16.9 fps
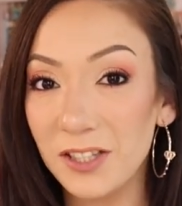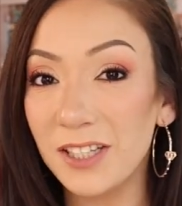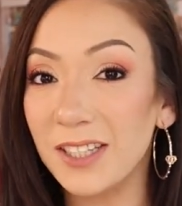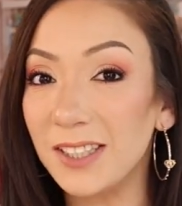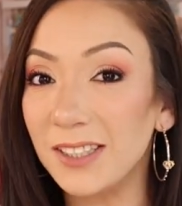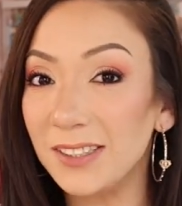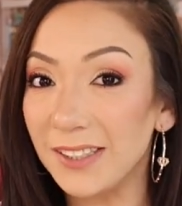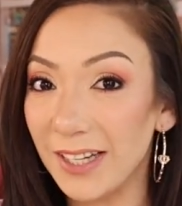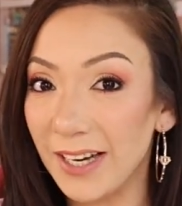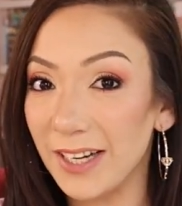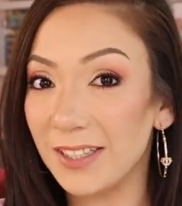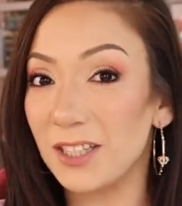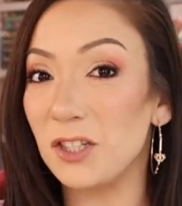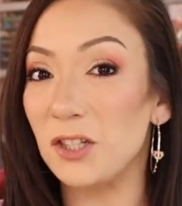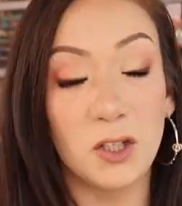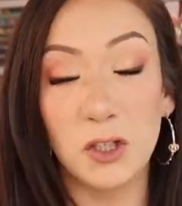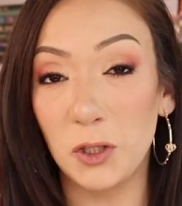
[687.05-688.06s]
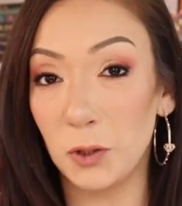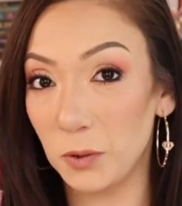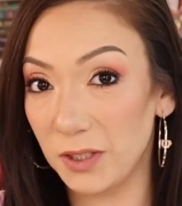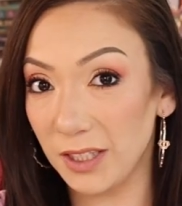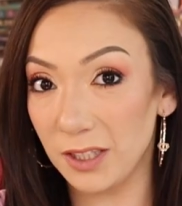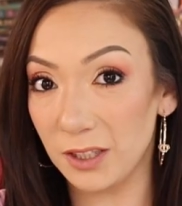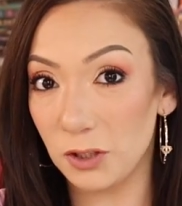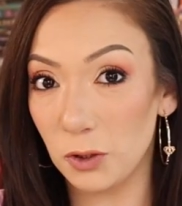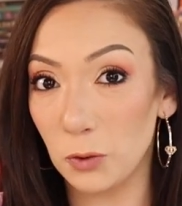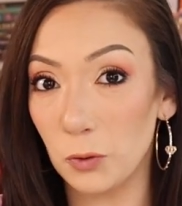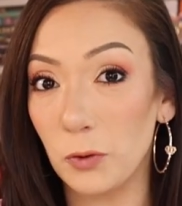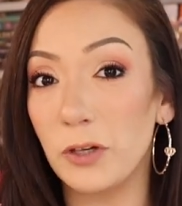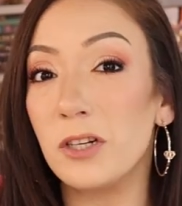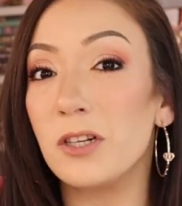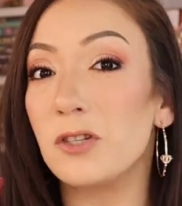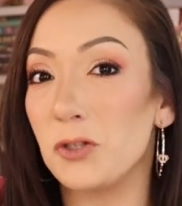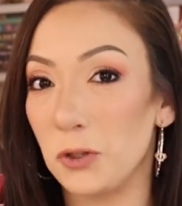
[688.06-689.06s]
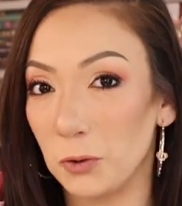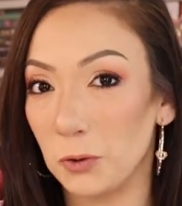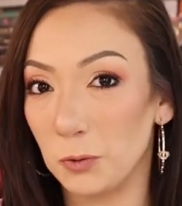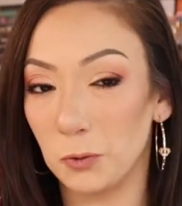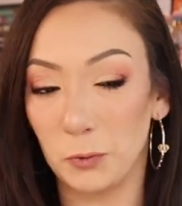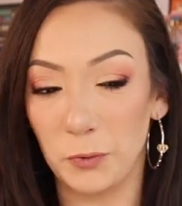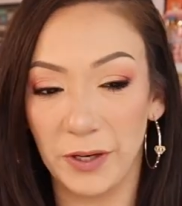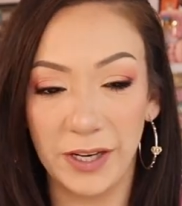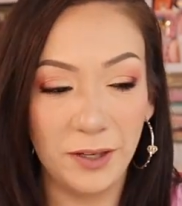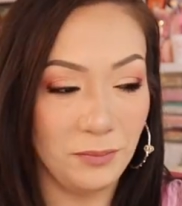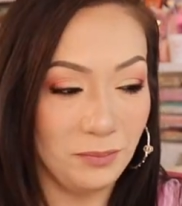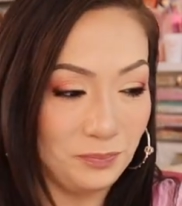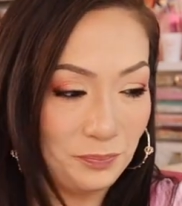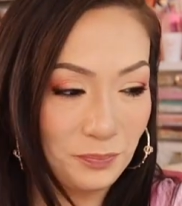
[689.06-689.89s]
to collect Juicy Couture jewelry.